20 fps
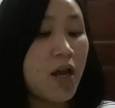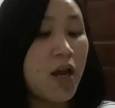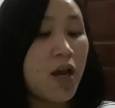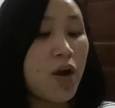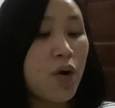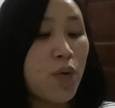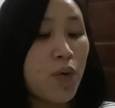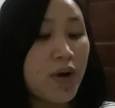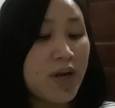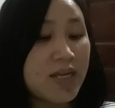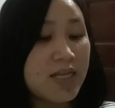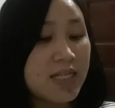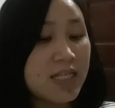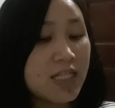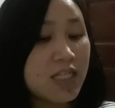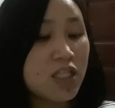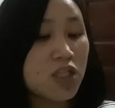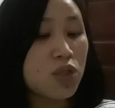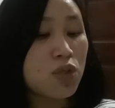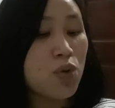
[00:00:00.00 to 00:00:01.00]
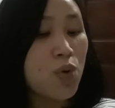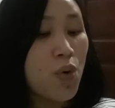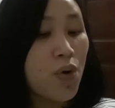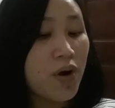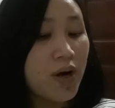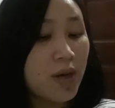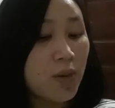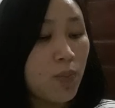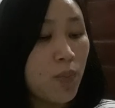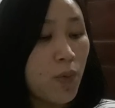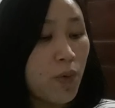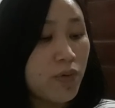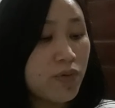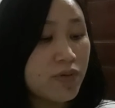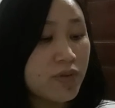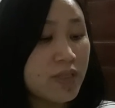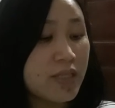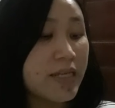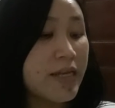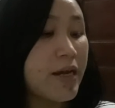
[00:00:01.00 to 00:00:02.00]
He reads
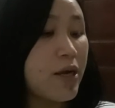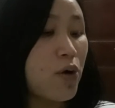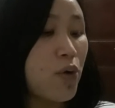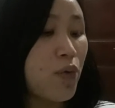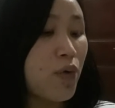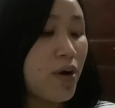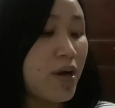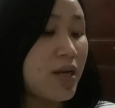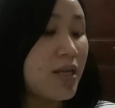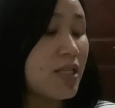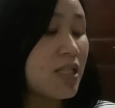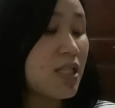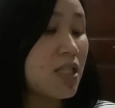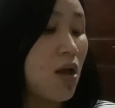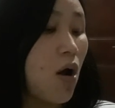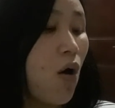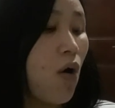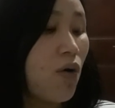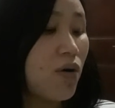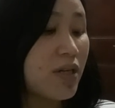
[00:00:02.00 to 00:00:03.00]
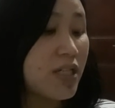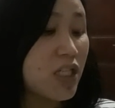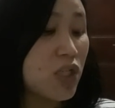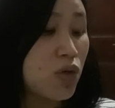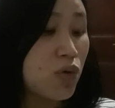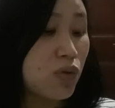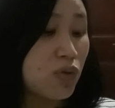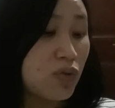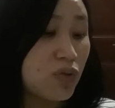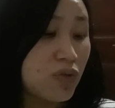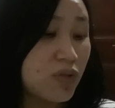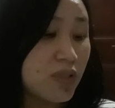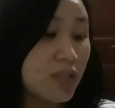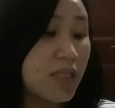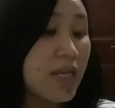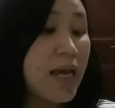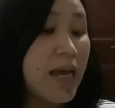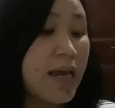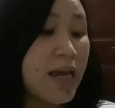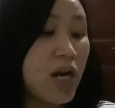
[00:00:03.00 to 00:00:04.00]
storybooks, he reads articles,